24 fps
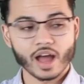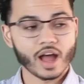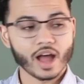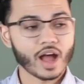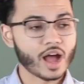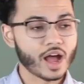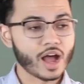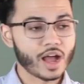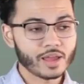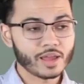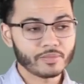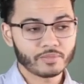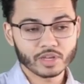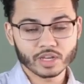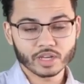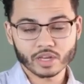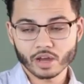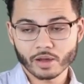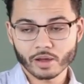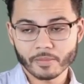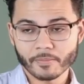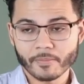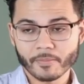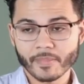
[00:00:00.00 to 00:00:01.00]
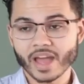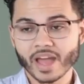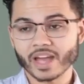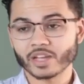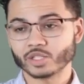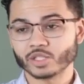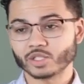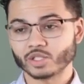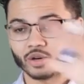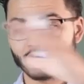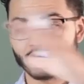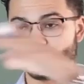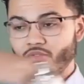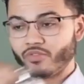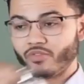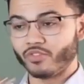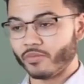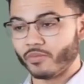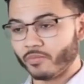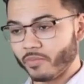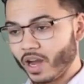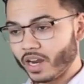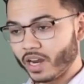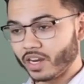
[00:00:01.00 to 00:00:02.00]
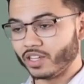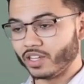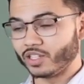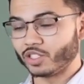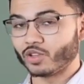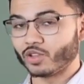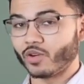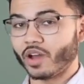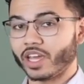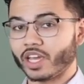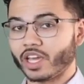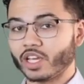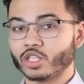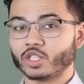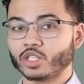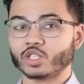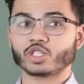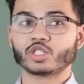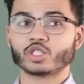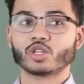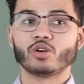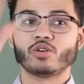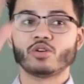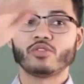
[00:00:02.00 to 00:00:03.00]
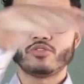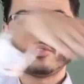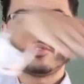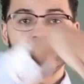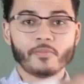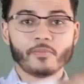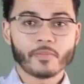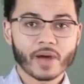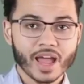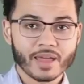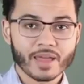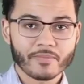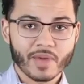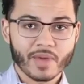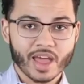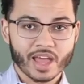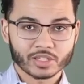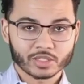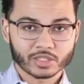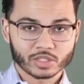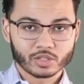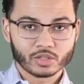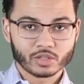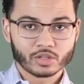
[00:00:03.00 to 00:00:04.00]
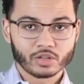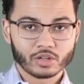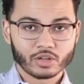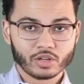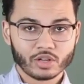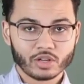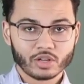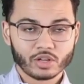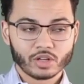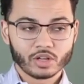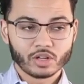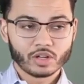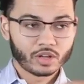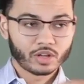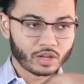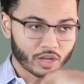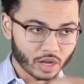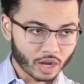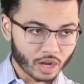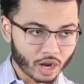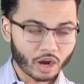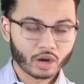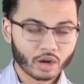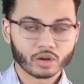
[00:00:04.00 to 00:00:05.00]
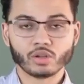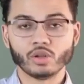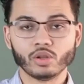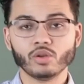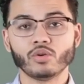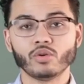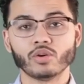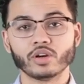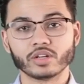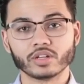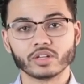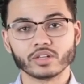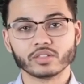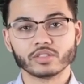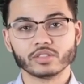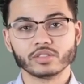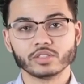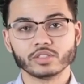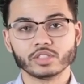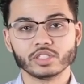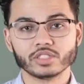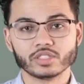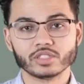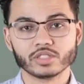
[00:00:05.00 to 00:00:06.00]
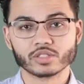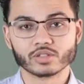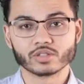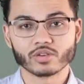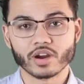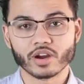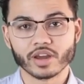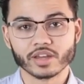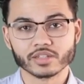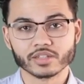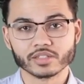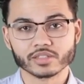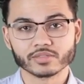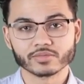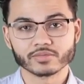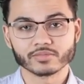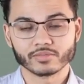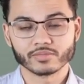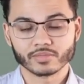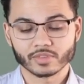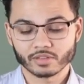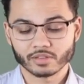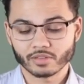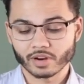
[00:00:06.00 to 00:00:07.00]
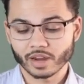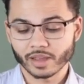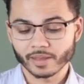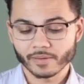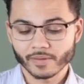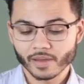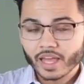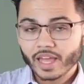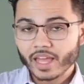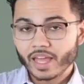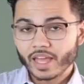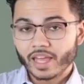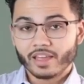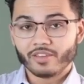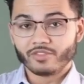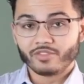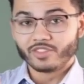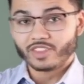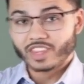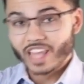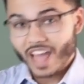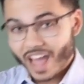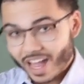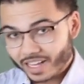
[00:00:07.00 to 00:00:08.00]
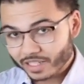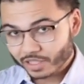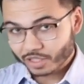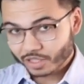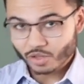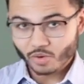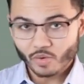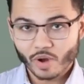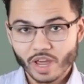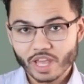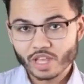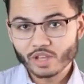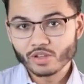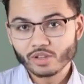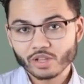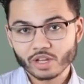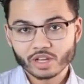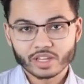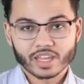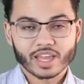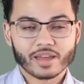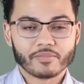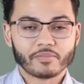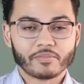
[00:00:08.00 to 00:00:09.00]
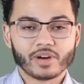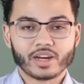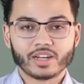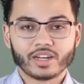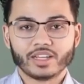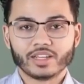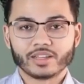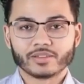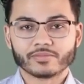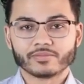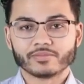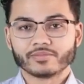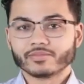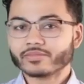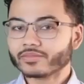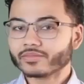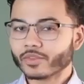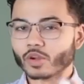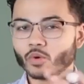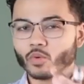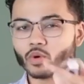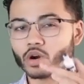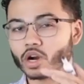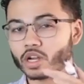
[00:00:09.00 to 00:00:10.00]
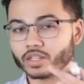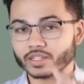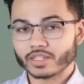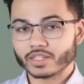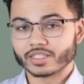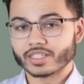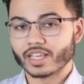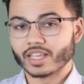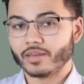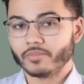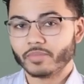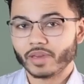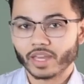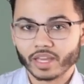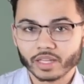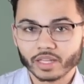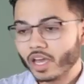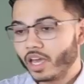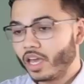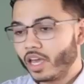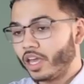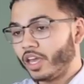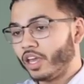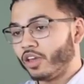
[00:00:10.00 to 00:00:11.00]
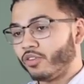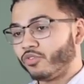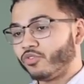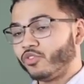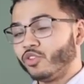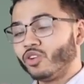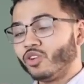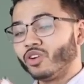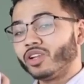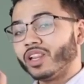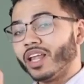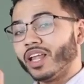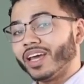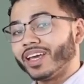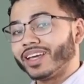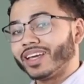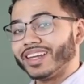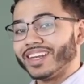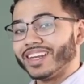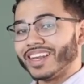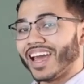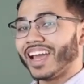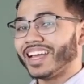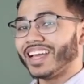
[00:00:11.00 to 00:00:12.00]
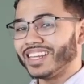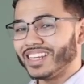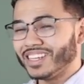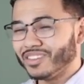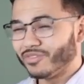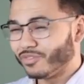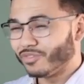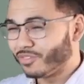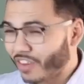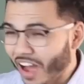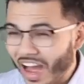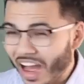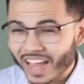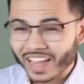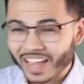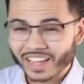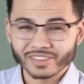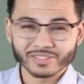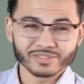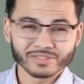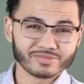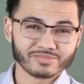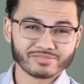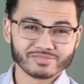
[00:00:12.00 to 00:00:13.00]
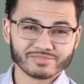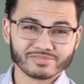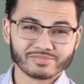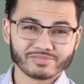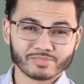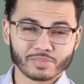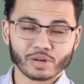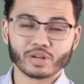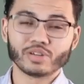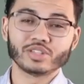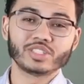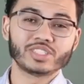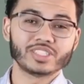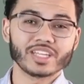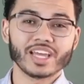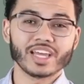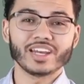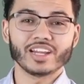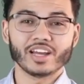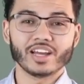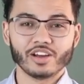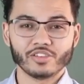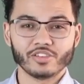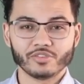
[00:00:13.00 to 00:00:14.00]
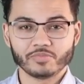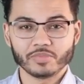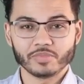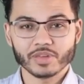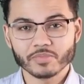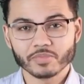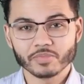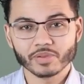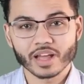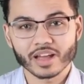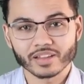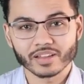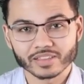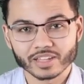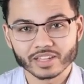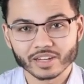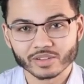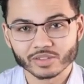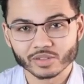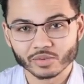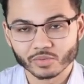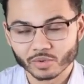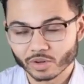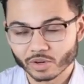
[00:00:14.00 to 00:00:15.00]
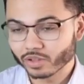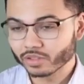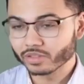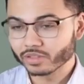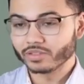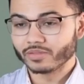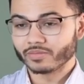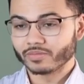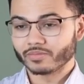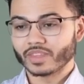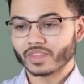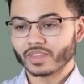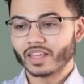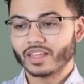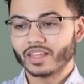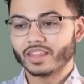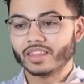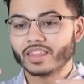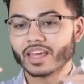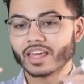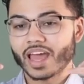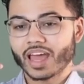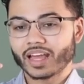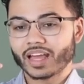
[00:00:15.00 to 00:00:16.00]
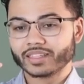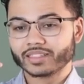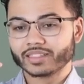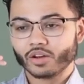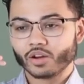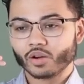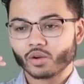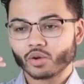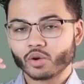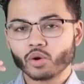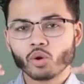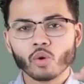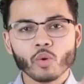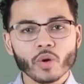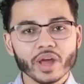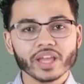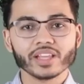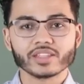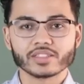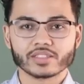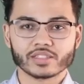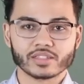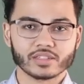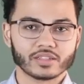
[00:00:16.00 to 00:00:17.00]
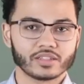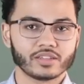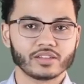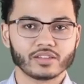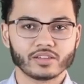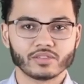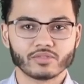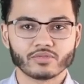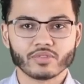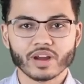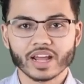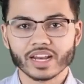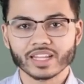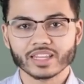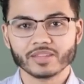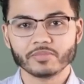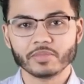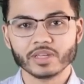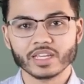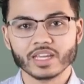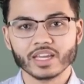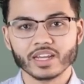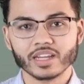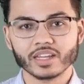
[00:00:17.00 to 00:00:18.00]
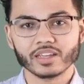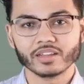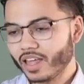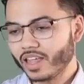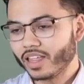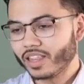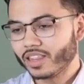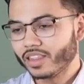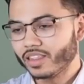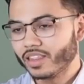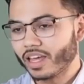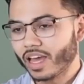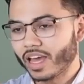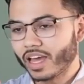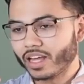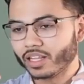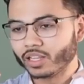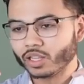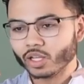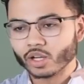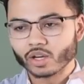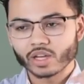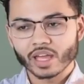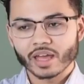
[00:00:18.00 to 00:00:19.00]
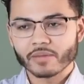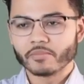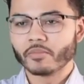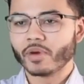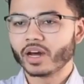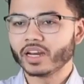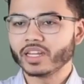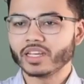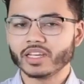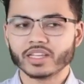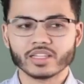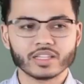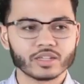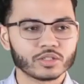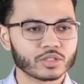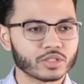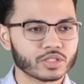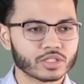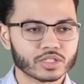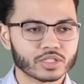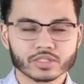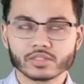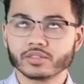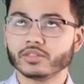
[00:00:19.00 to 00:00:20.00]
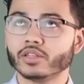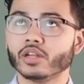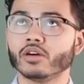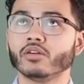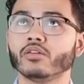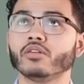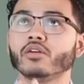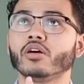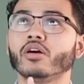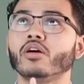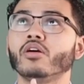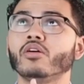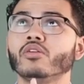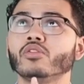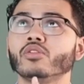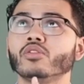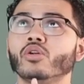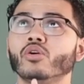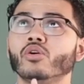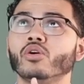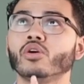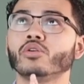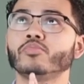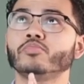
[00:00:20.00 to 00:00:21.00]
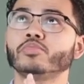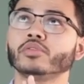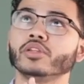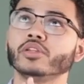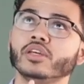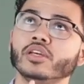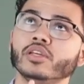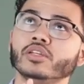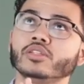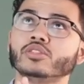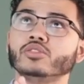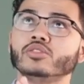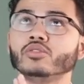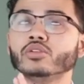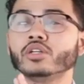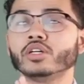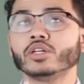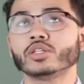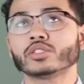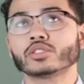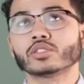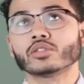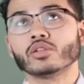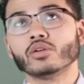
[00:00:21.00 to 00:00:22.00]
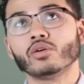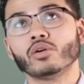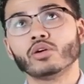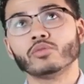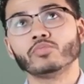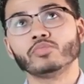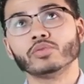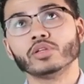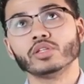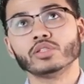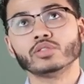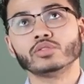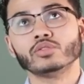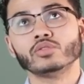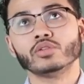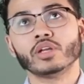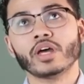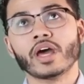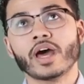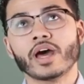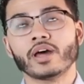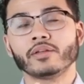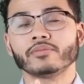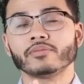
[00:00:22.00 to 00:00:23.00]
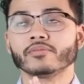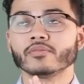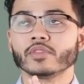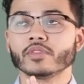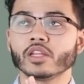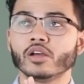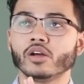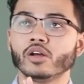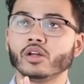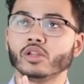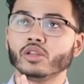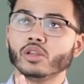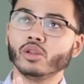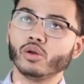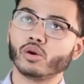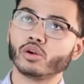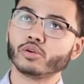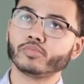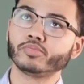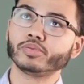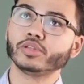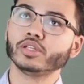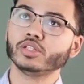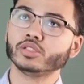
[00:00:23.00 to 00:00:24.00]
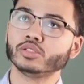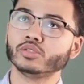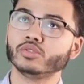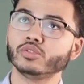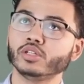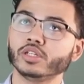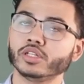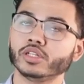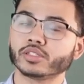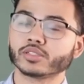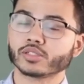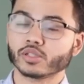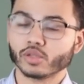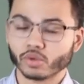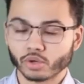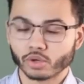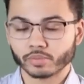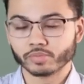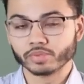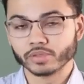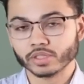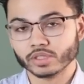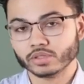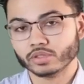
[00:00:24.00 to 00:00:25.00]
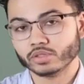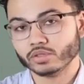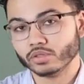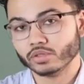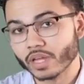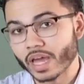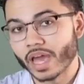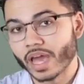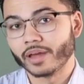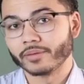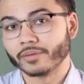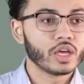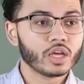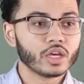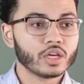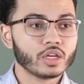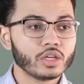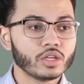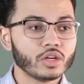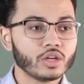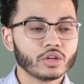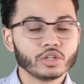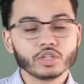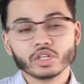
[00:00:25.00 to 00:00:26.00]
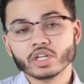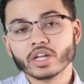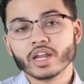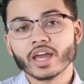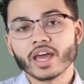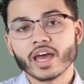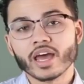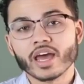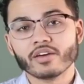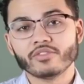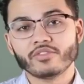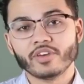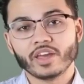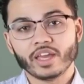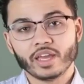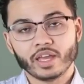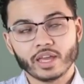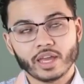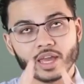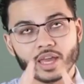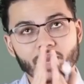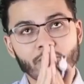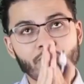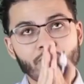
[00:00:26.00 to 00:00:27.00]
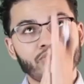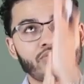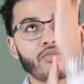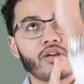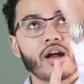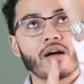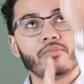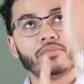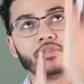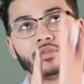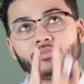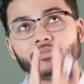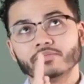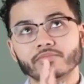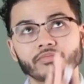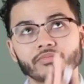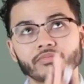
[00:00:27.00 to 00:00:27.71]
I become master over money so I can serve my master, our Lord, Jesus Christ, right? If that's the way you look at money, we're on the same page. If you're like 95 percent of people out there in the world that quit right at the beginning, that look at money and they're just, you know, oh, Lord, please do this, Lord, please do that, Lord, please do this, Lord, please do that. You know, you're gonna have a, a problem.